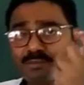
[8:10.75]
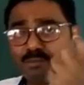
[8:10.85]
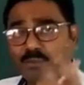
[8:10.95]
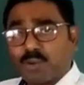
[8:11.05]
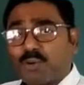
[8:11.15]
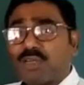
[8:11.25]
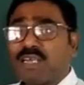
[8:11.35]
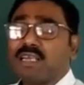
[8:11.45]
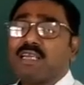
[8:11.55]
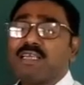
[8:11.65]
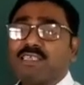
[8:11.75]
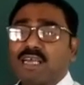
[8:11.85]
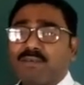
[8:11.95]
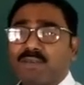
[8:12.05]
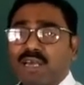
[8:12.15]
more English
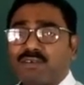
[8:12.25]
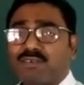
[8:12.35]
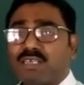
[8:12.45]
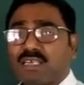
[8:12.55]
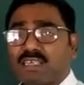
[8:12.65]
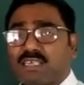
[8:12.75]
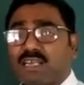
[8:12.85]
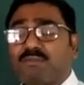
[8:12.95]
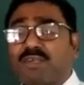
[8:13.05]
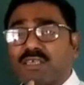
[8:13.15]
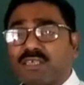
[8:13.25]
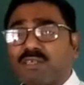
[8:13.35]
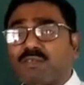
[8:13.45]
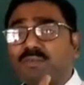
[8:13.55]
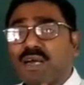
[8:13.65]
type language, and it can be
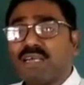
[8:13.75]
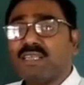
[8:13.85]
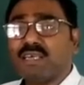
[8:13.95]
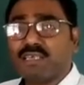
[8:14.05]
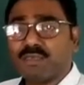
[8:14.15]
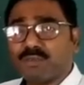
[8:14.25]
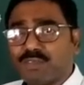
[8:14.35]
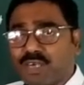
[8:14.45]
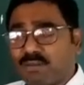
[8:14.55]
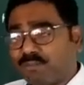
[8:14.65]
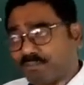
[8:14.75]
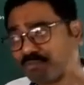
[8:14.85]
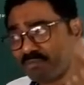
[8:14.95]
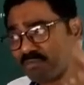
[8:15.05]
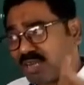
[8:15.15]
understood by the user
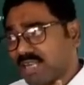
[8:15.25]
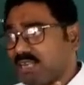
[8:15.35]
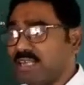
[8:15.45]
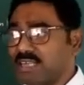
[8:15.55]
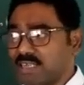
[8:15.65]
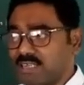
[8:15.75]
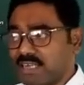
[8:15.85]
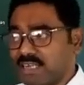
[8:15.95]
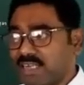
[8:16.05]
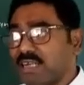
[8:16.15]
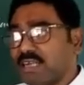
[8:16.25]
very easily.